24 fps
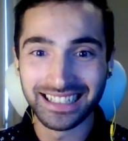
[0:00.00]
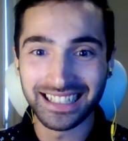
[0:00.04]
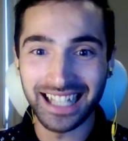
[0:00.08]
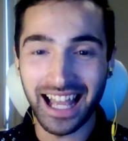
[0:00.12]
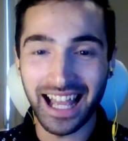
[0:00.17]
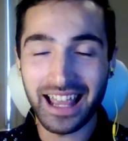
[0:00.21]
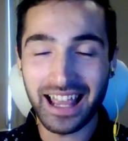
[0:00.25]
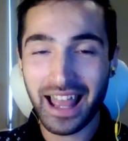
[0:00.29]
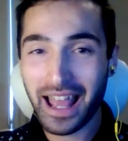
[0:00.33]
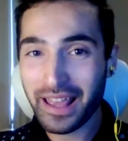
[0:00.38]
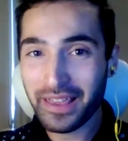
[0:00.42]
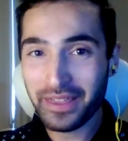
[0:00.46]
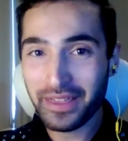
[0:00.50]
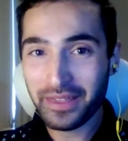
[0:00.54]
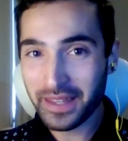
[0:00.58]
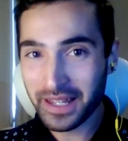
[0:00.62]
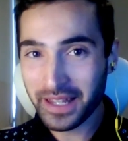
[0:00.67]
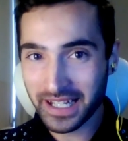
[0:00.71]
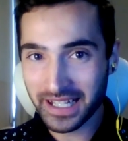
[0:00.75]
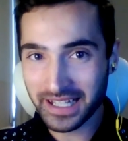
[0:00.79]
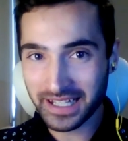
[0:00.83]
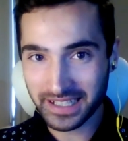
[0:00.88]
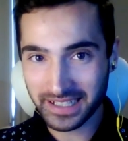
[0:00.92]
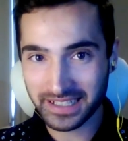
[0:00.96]
I
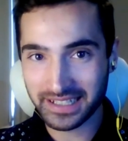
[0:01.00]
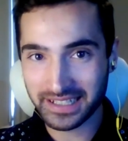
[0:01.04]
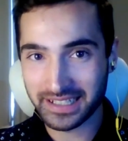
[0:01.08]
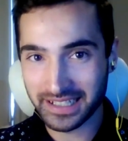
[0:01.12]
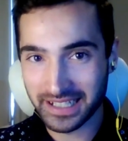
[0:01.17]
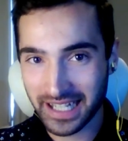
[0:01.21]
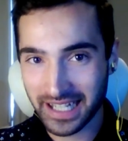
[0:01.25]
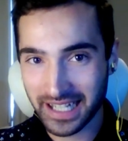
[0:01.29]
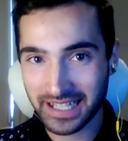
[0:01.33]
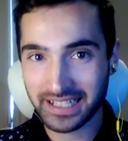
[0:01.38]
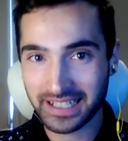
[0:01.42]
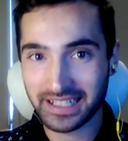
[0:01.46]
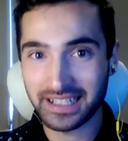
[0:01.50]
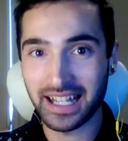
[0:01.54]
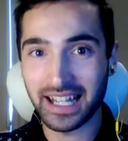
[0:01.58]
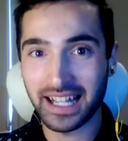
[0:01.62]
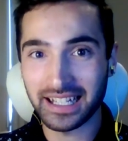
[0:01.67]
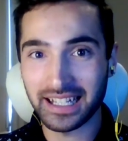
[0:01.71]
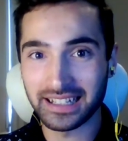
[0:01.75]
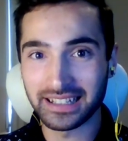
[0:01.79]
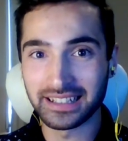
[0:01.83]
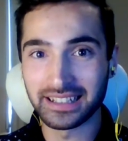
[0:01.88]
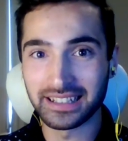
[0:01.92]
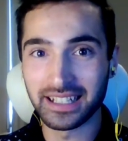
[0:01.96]
think it's just
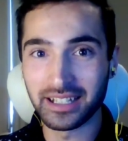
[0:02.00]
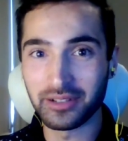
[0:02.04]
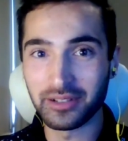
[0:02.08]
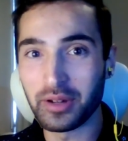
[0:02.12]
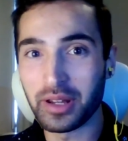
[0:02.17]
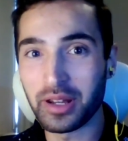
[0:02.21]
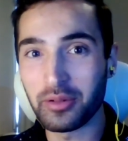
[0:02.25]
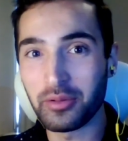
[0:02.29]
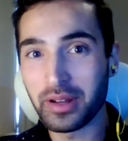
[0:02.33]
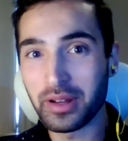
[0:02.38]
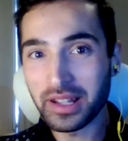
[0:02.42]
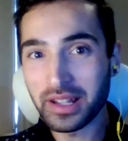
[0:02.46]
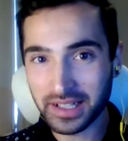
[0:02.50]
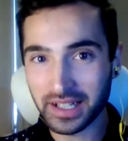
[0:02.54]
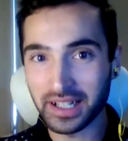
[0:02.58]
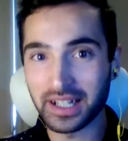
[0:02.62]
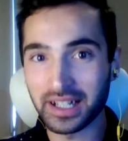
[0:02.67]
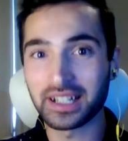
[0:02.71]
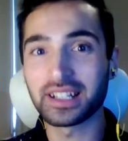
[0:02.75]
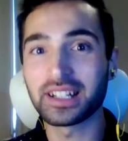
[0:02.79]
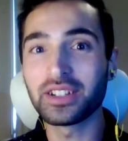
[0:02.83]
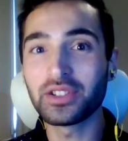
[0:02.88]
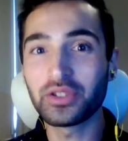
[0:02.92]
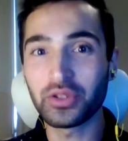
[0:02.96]
like we
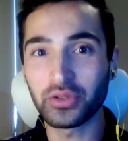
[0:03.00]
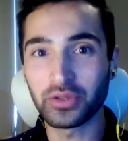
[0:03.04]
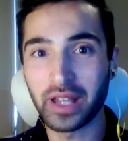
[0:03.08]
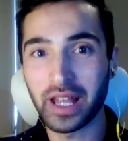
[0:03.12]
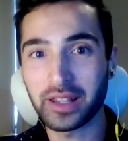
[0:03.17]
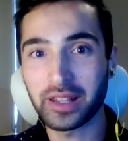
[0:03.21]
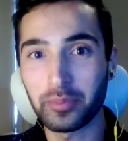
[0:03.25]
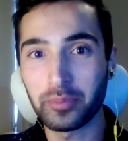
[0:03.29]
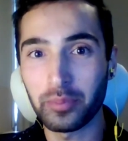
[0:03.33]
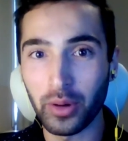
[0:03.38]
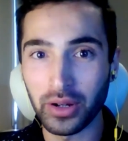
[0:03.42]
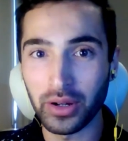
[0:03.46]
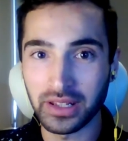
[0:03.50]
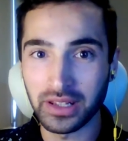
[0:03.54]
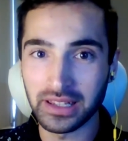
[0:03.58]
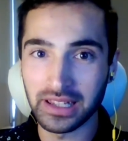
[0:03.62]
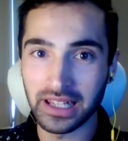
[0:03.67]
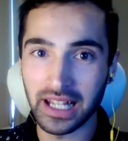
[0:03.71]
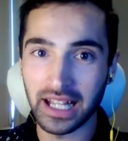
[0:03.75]
turn into that point.